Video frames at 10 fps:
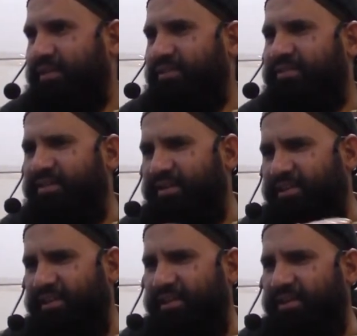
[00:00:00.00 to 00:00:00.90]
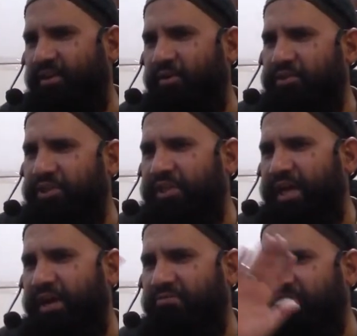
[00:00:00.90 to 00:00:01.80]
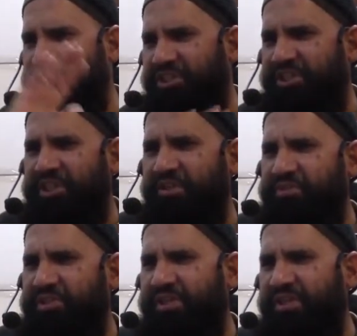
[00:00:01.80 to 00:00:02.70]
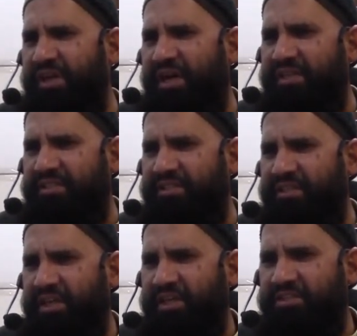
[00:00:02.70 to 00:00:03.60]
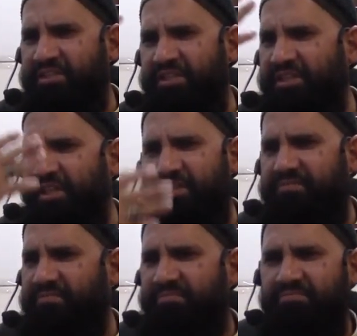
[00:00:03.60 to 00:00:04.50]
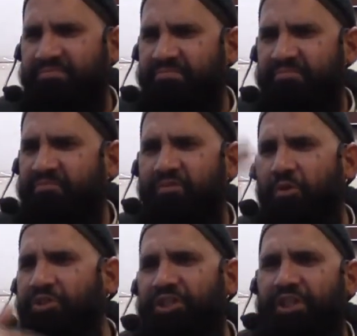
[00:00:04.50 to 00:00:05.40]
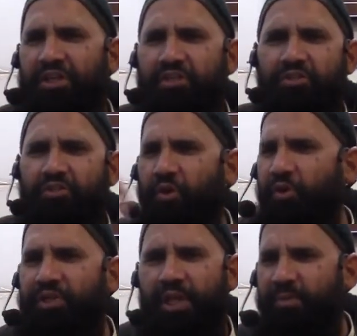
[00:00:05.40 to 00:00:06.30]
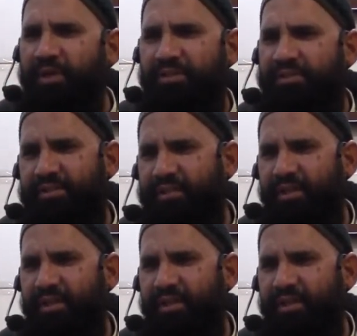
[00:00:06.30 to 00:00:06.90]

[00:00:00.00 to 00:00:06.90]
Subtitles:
Studying on the ground, sitting on the grass, sitting, no chairs, no tables.